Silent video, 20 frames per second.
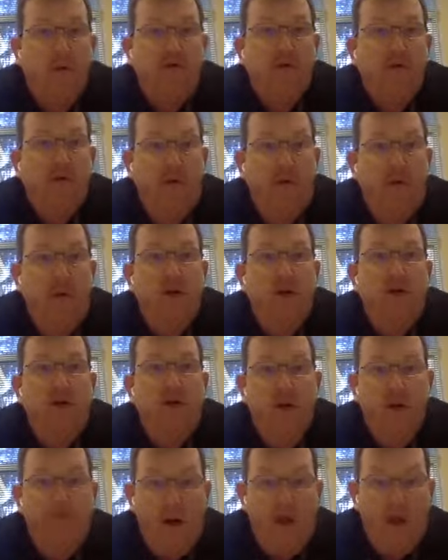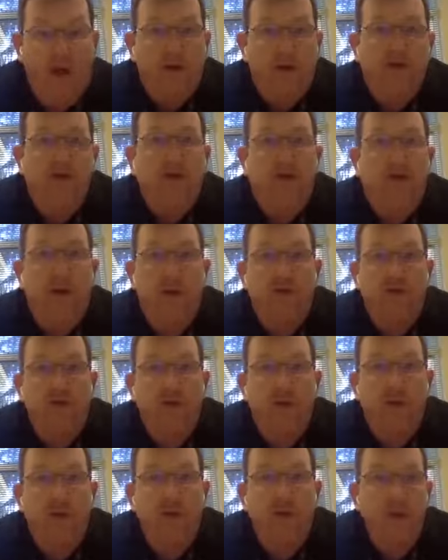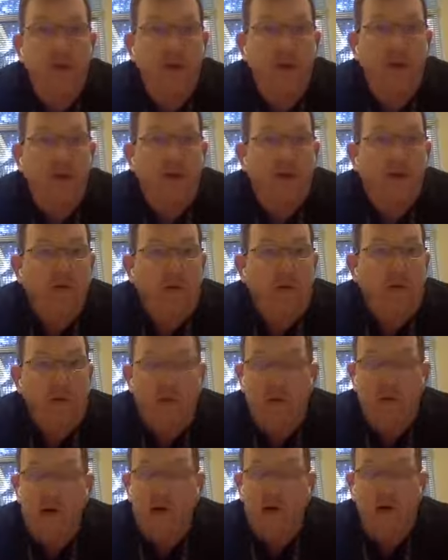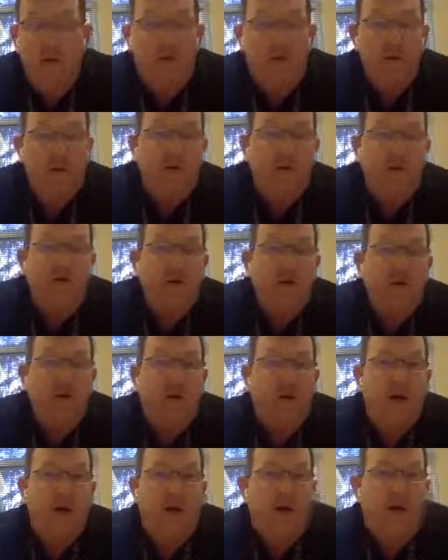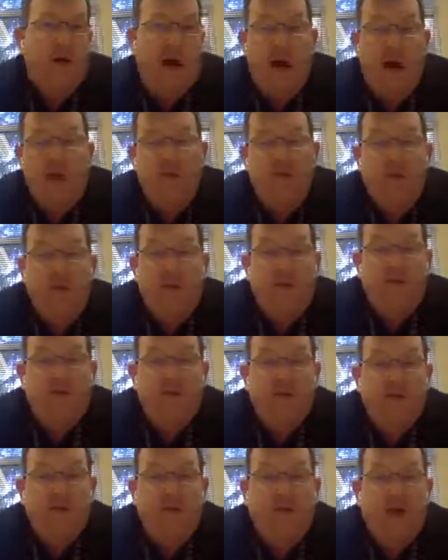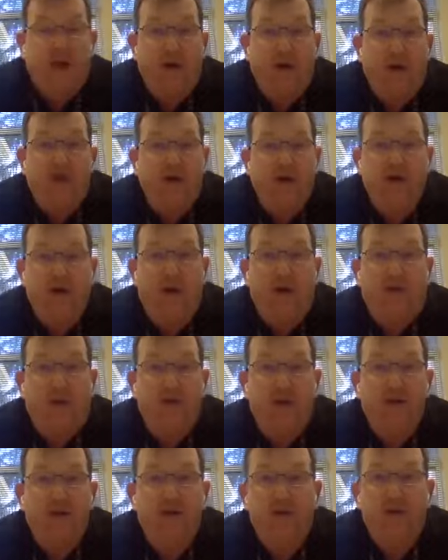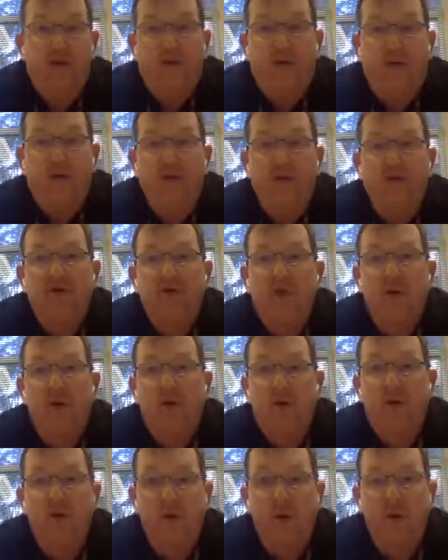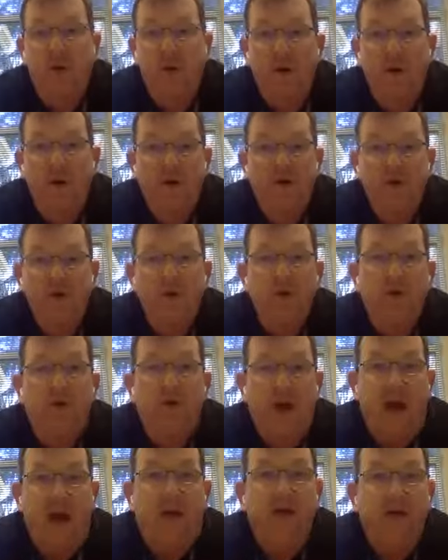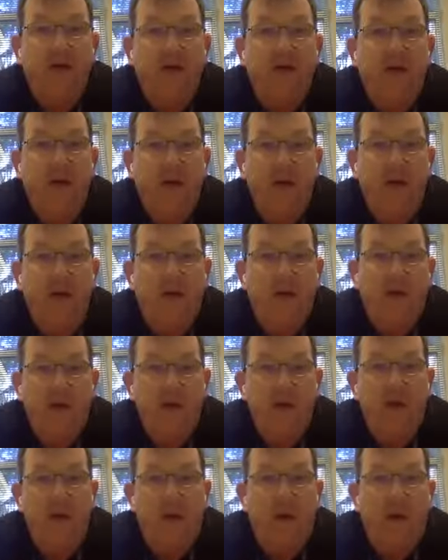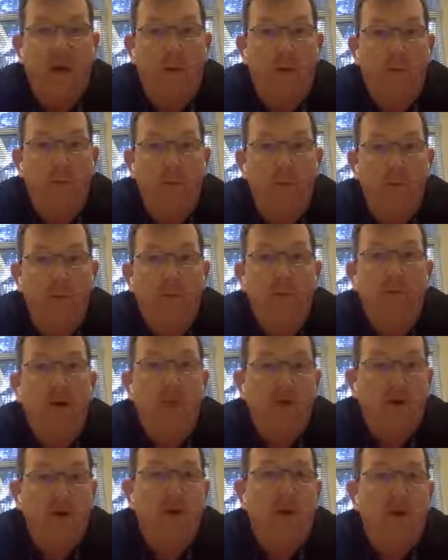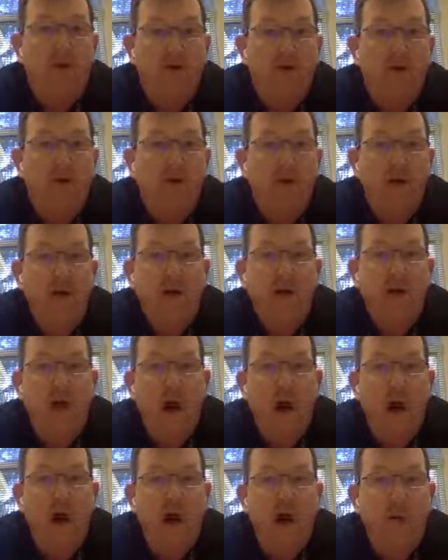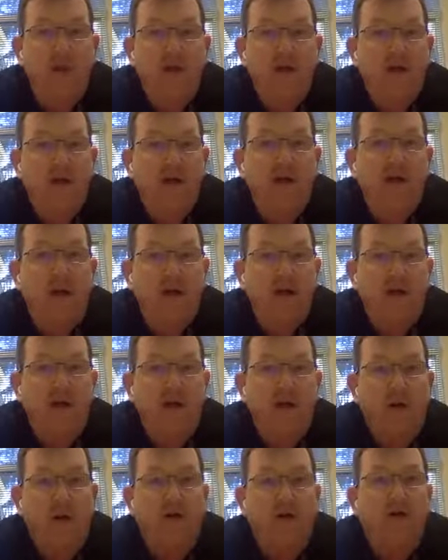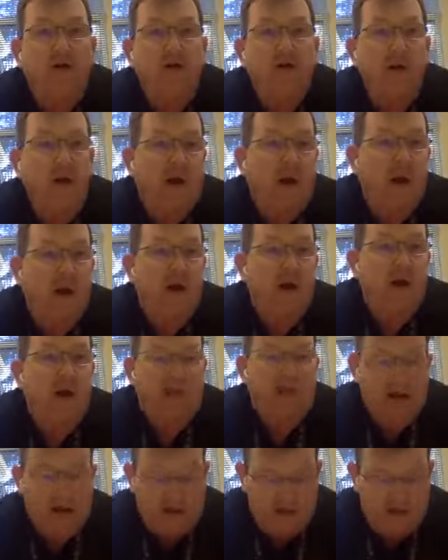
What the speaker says: don't send in good manuscripts. So they get peer reviewed, and some of them still get rejected. So there's no guaranteed publication. It still has to go through the editing